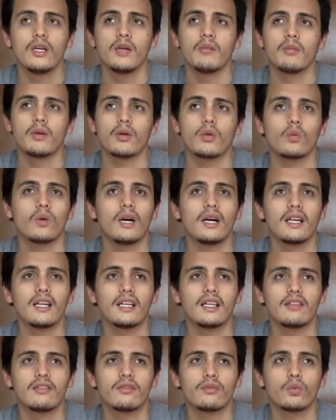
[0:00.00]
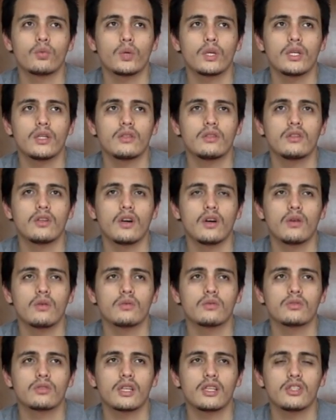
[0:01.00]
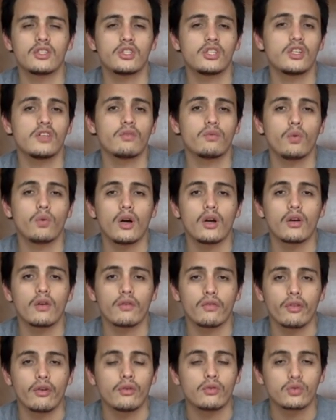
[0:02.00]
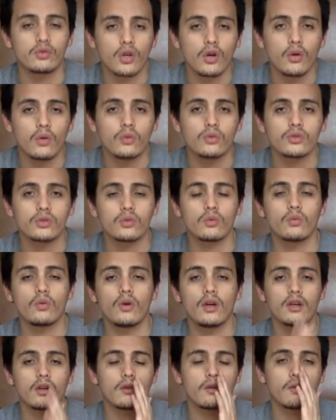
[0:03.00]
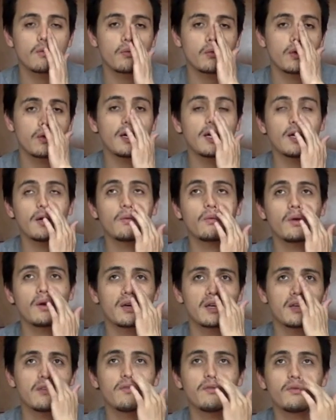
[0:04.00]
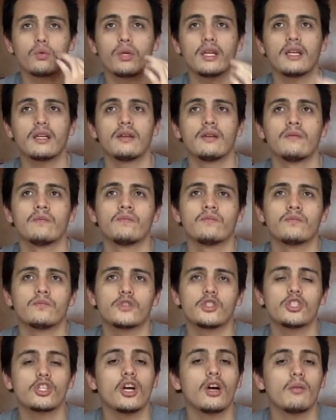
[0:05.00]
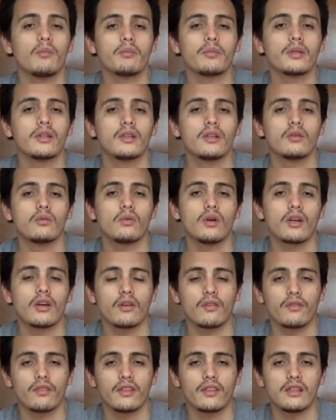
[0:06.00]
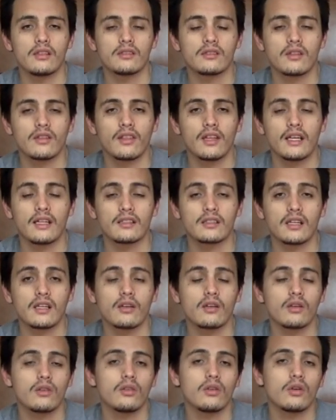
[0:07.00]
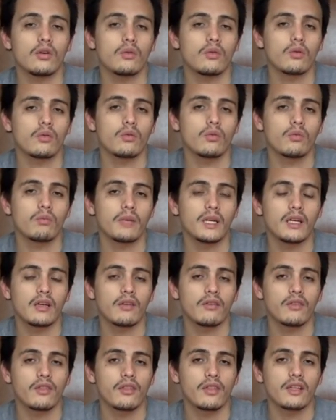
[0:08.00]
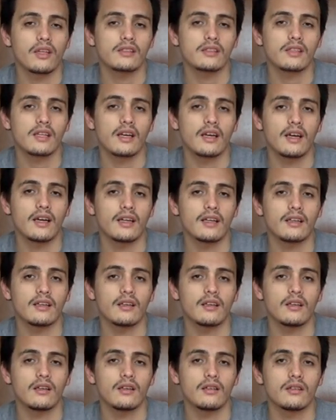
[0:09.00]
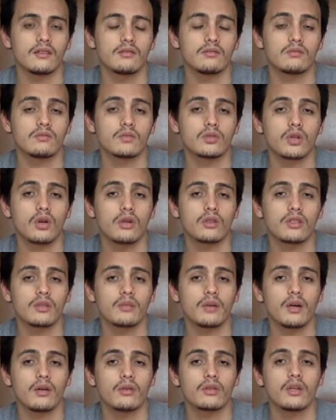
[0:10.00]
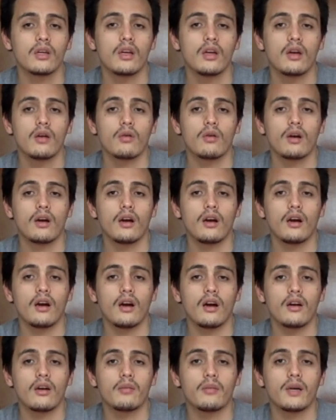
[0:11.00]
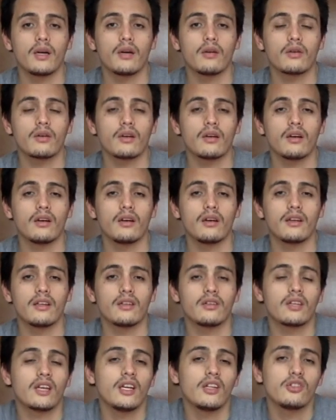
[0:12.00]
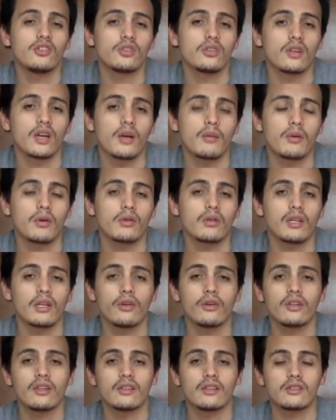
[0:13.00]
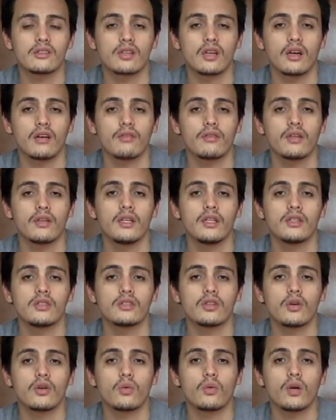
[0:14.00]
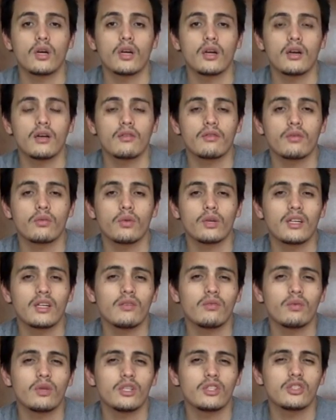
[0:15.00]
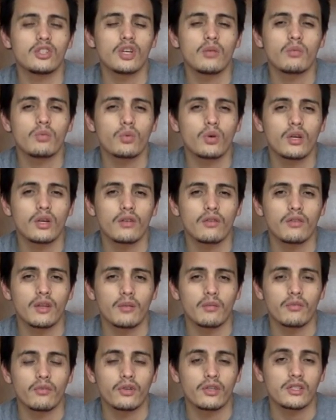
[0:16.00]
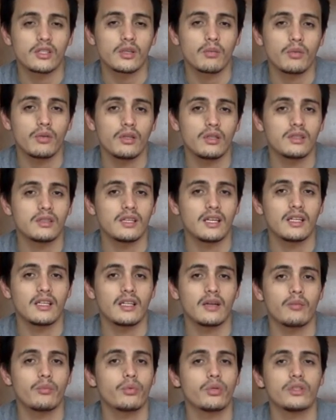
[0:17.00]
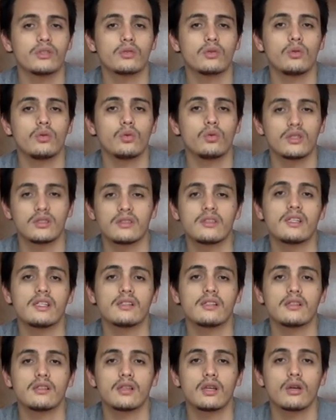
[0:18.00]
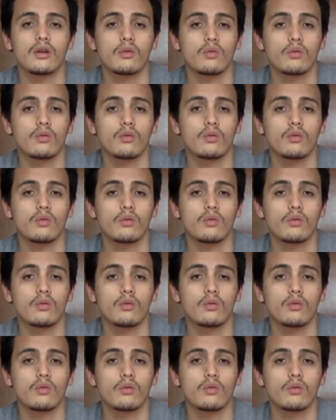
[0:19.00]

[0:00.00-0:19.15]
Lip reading: But what if we don't achieve one of those goals? What if we jump one of these things? And many of the things that I talked about are about education, about learning stuff. So what if we jump one of them? For example, I said that preschool wasn't necessary.